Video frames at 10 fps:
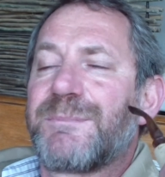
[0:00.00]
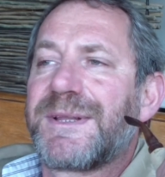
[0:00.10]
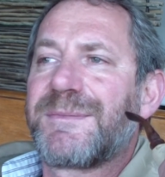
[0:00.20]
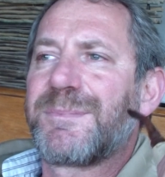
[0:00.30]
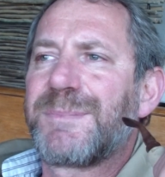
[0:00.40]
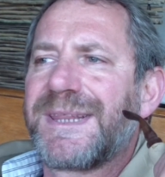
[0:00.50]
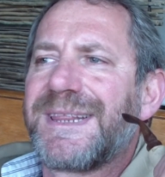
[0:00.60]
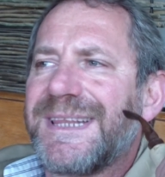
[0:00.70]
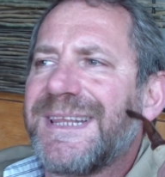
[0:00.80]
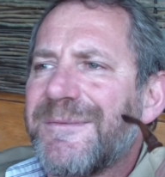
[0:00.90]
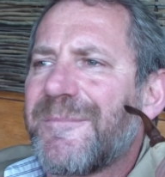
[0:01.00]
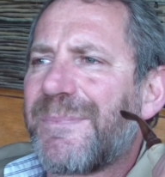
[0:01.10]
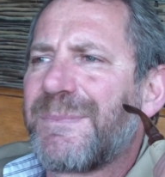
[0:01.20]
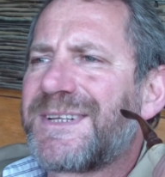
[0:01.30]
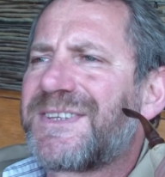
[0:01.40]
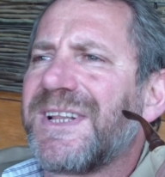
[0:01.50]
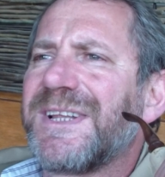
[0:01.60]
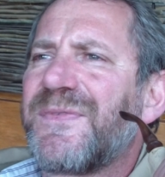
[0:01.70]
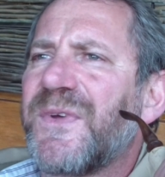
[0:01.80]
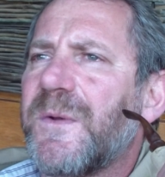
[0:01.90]
but still,
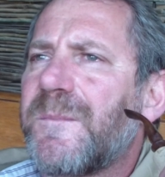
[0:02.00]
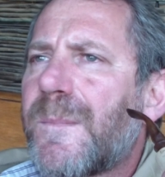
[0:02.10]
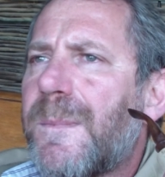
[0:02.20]
if you